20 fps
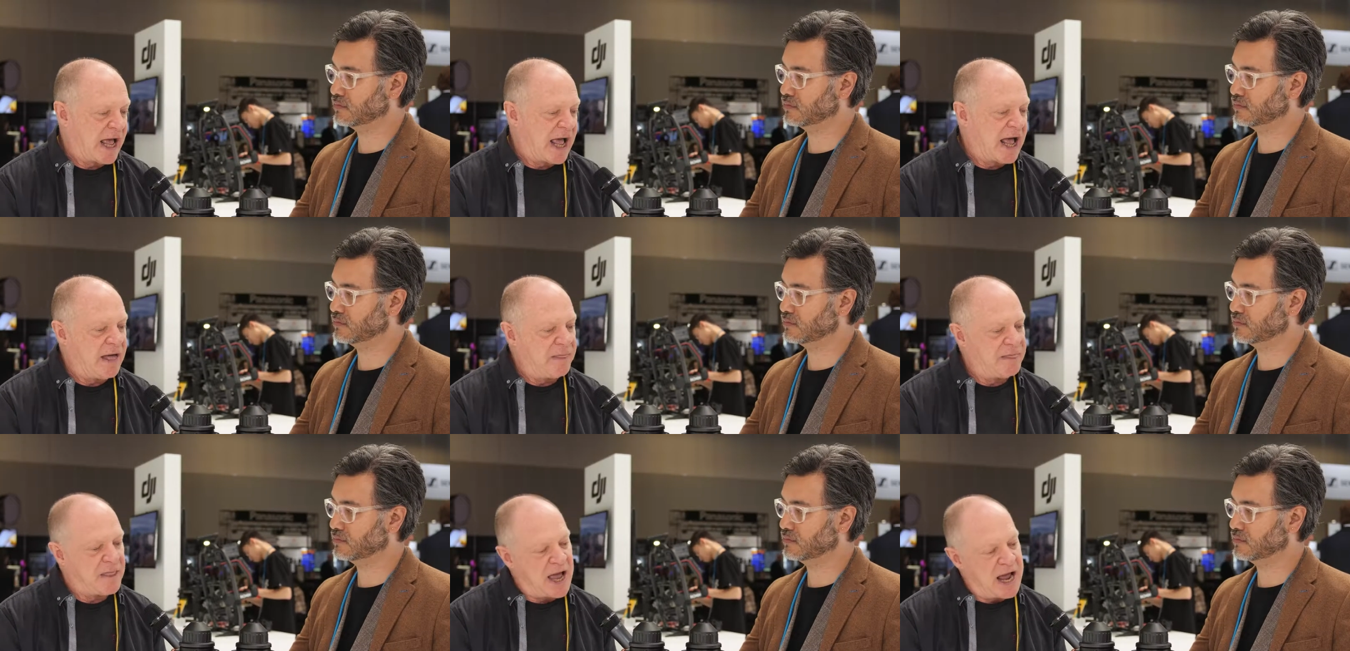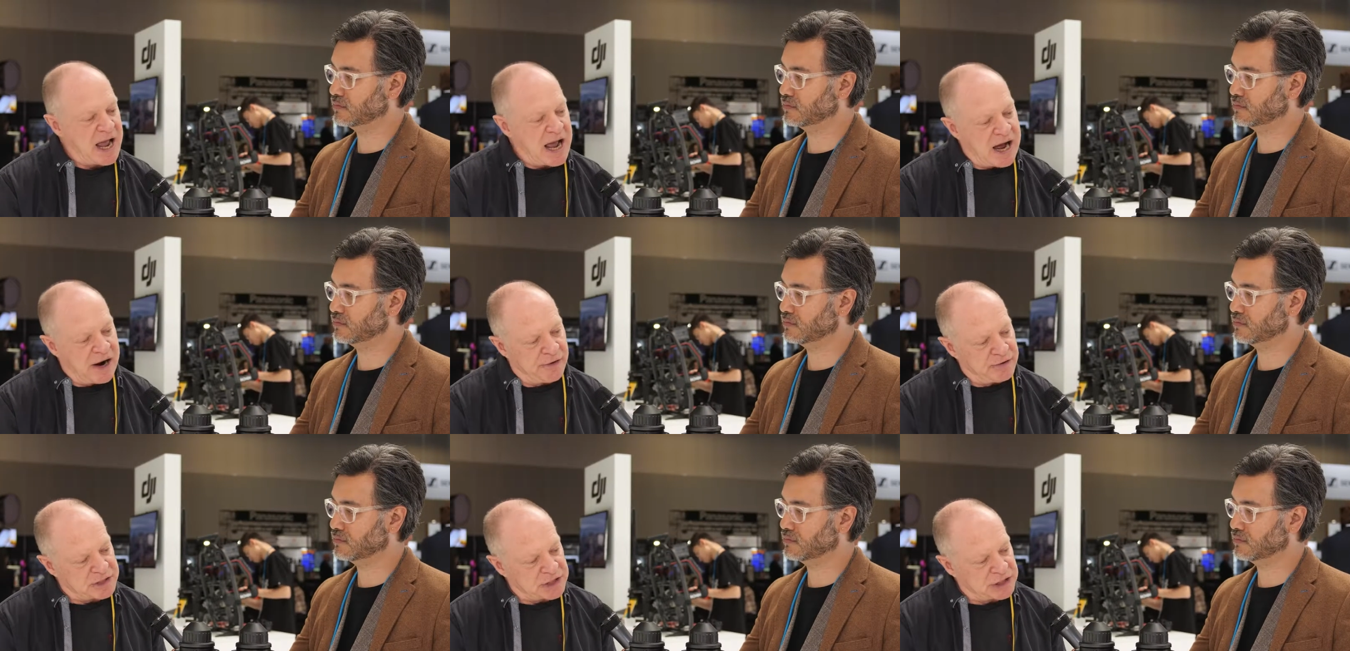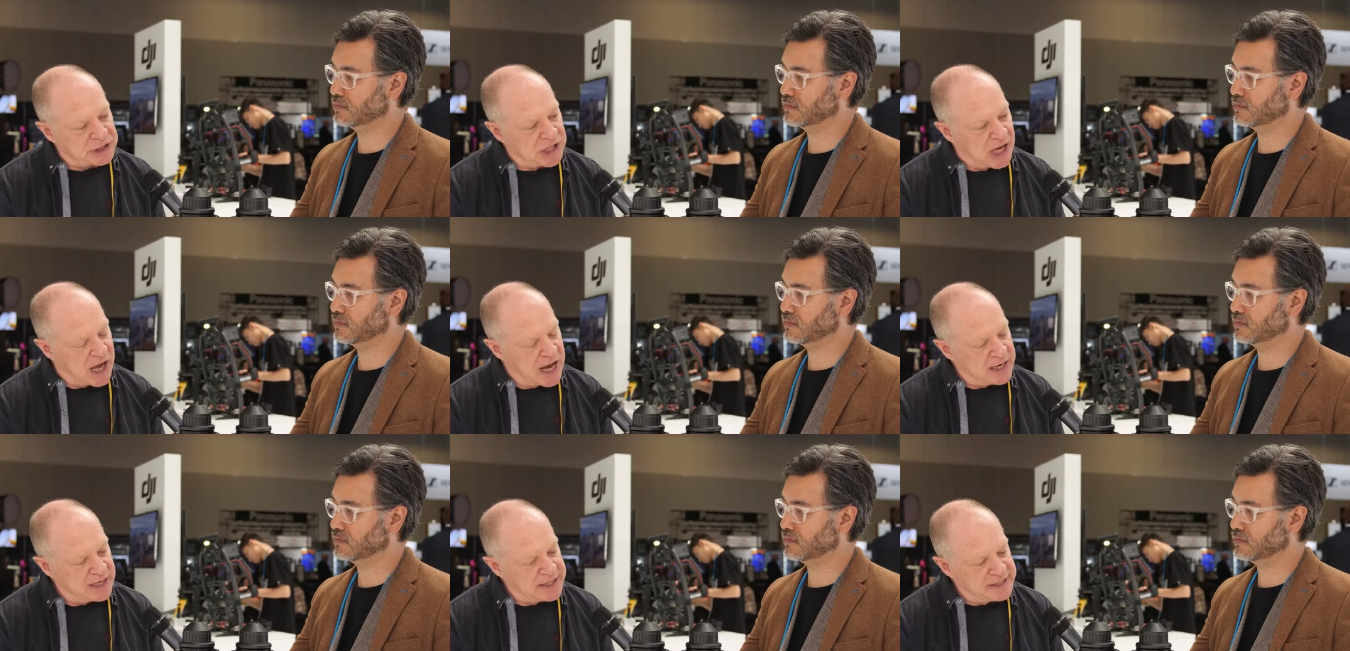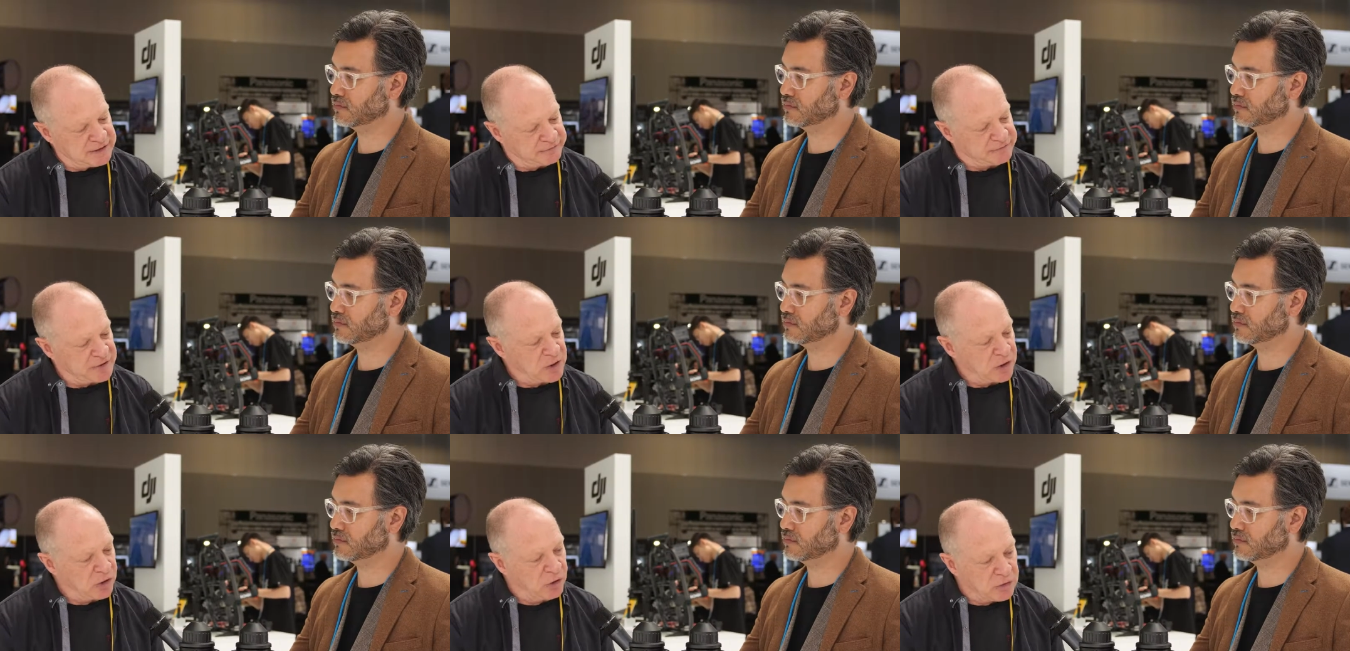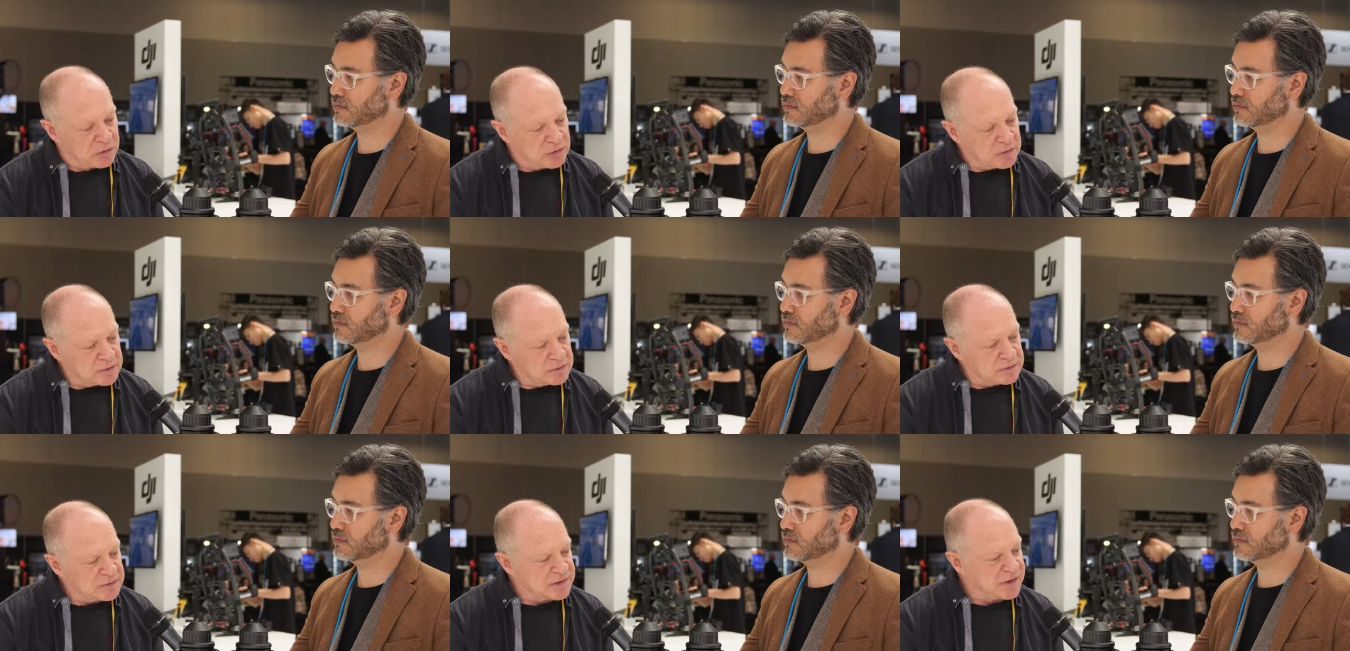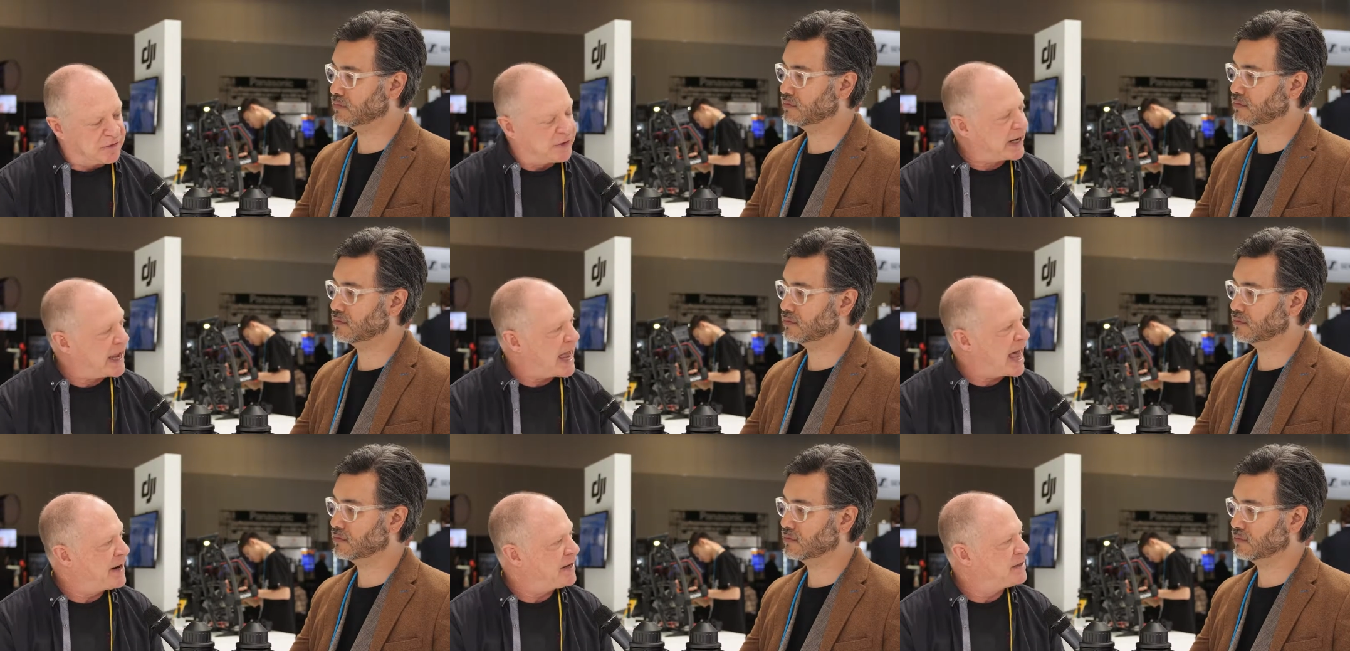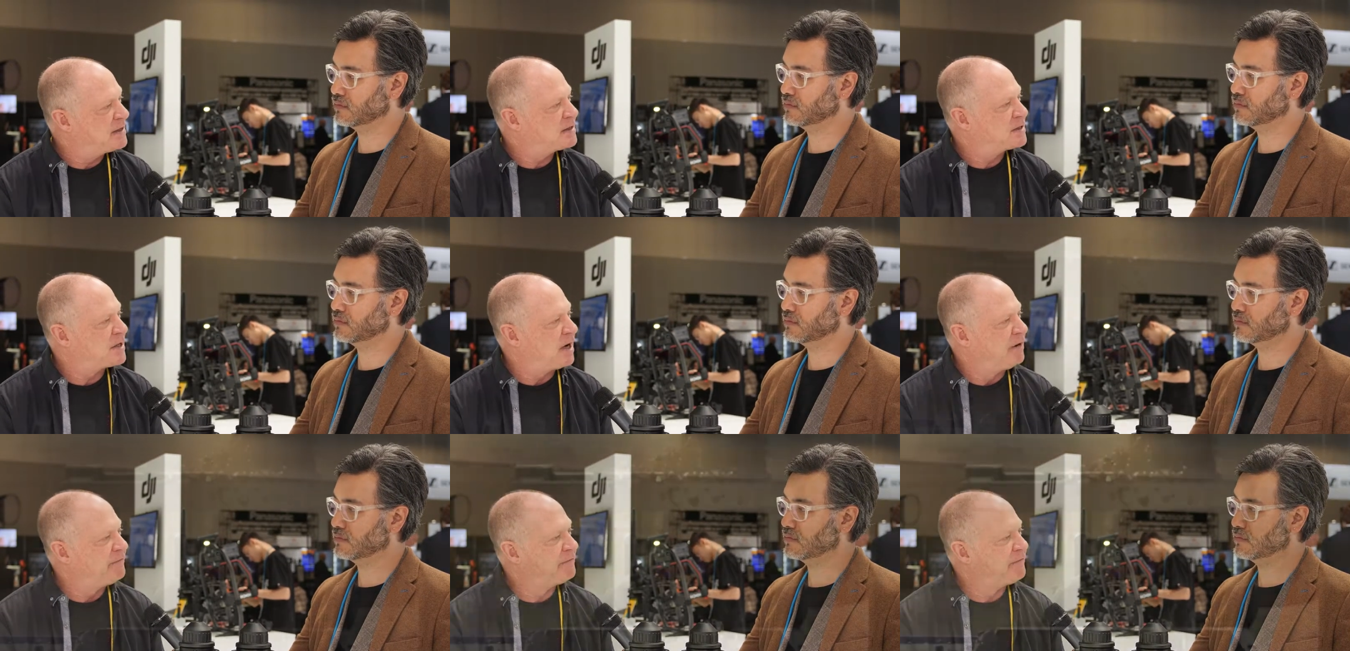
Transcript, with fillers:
Speaker 1: And they are a slightly different look to the Canons I've